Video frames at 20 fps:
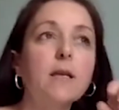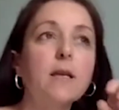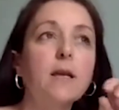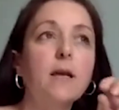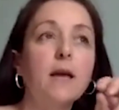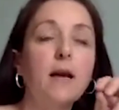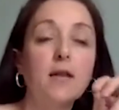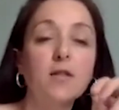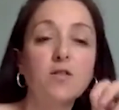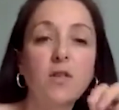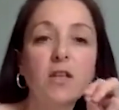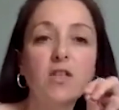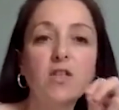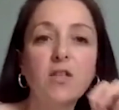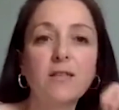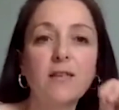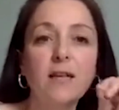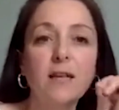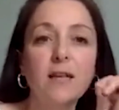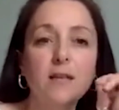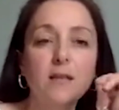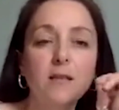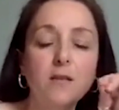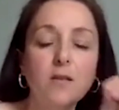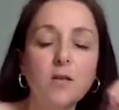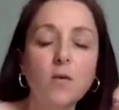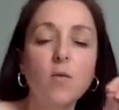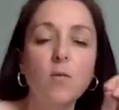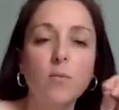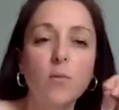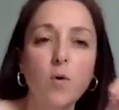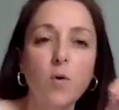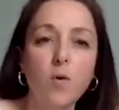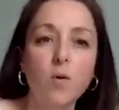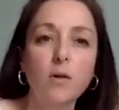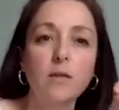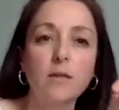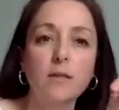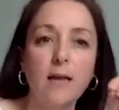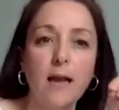As Rasha said, it's so
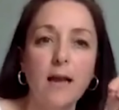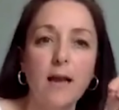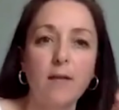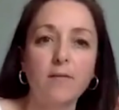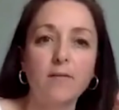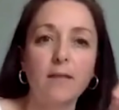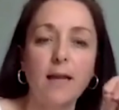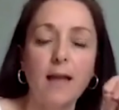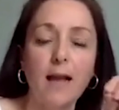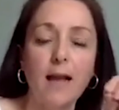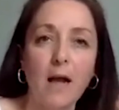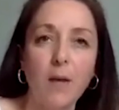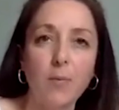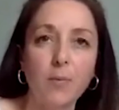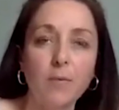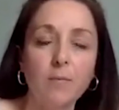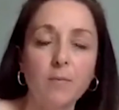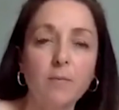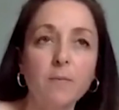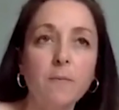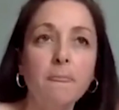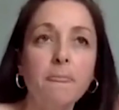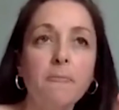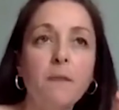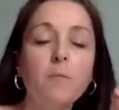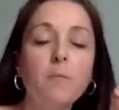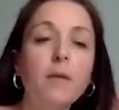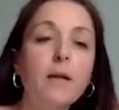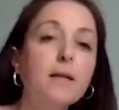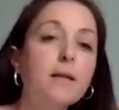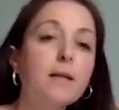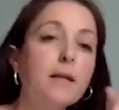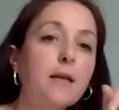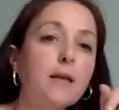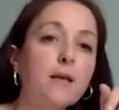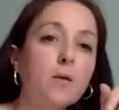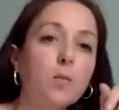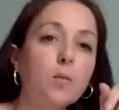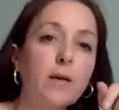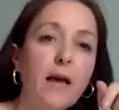important to have that happen. But I
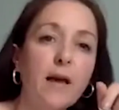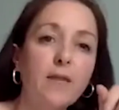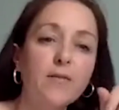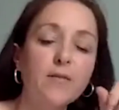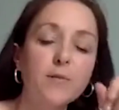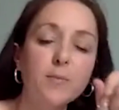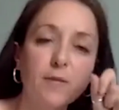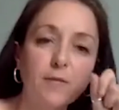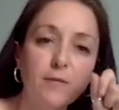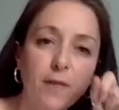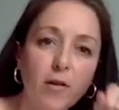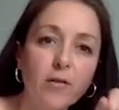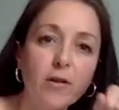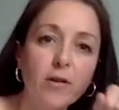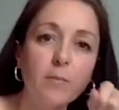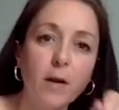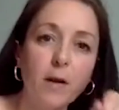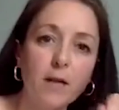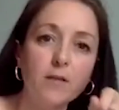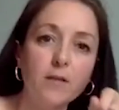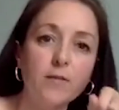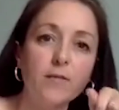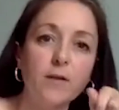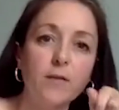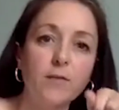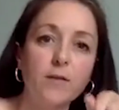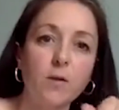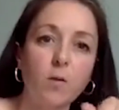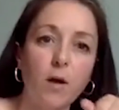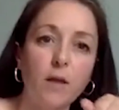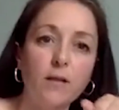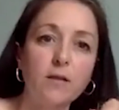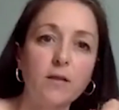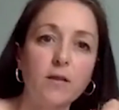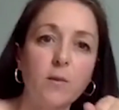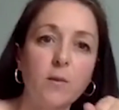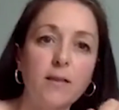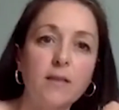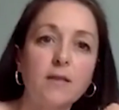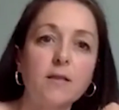think we have to be very mindful of the
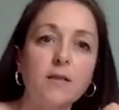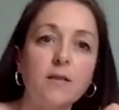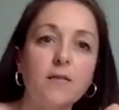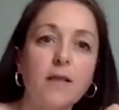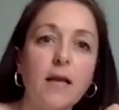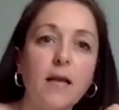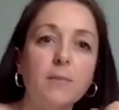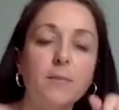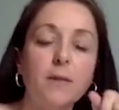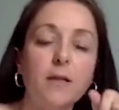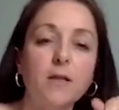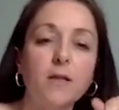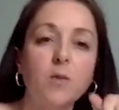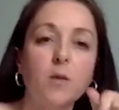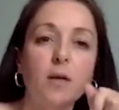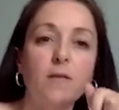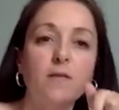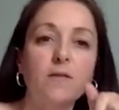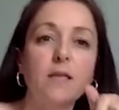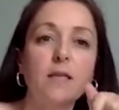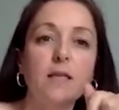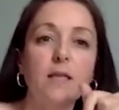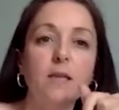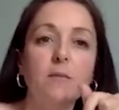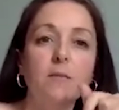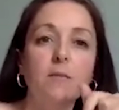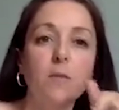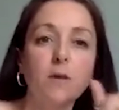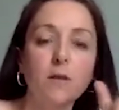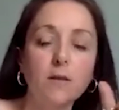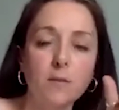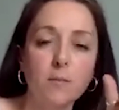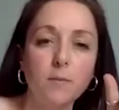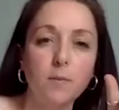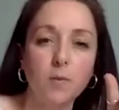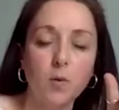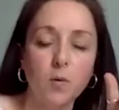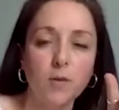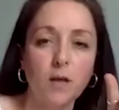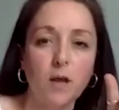consequences of that, because what I've seen in multiple
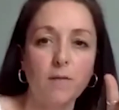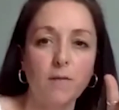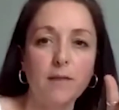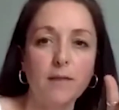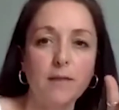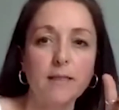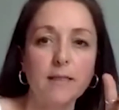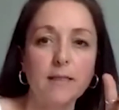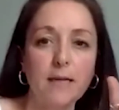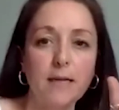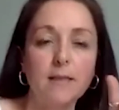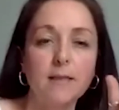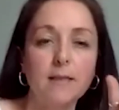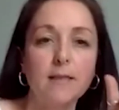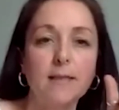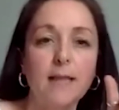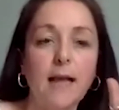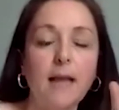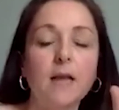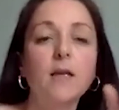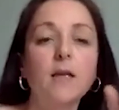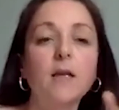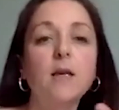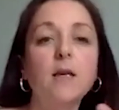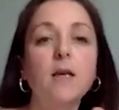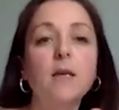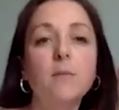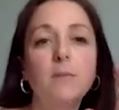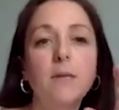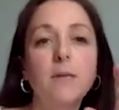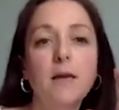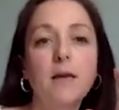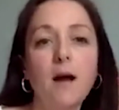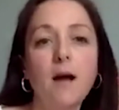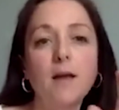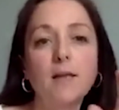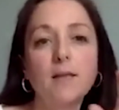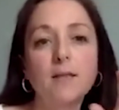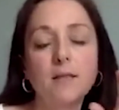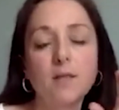post-conflict states is that
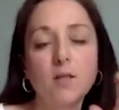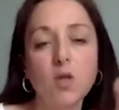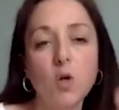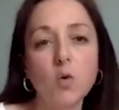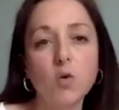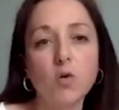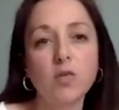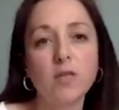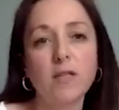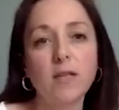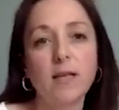because donors,